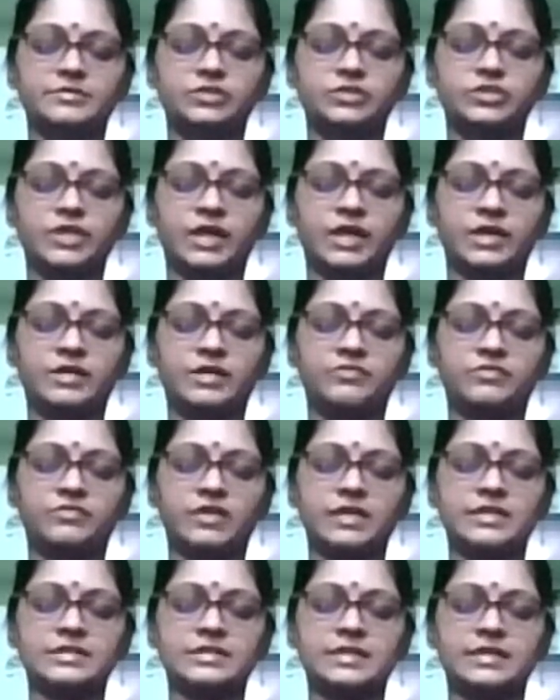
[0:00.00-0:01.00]
Check if
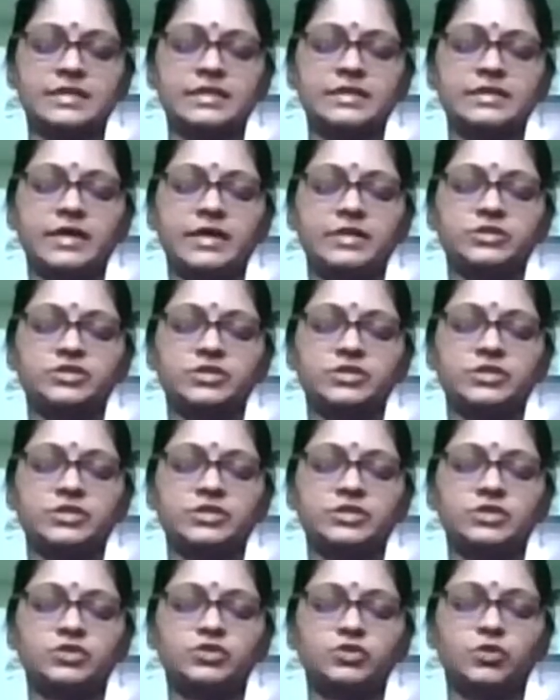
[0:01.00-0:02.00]
there is any tension in
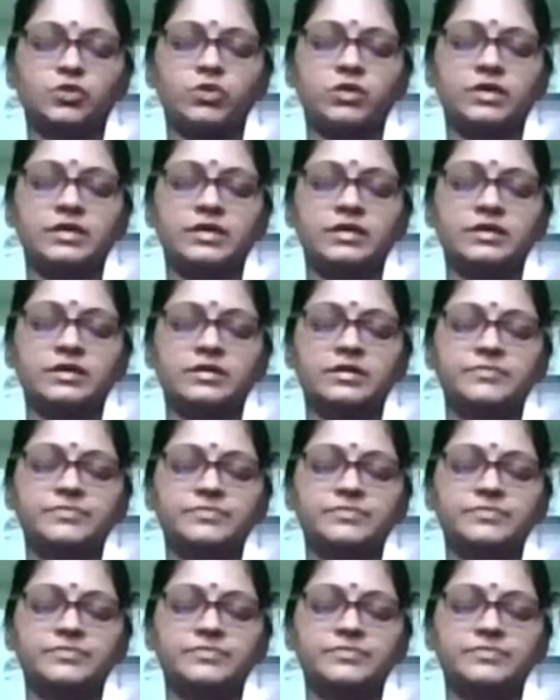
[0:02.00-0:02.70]
the shoulder.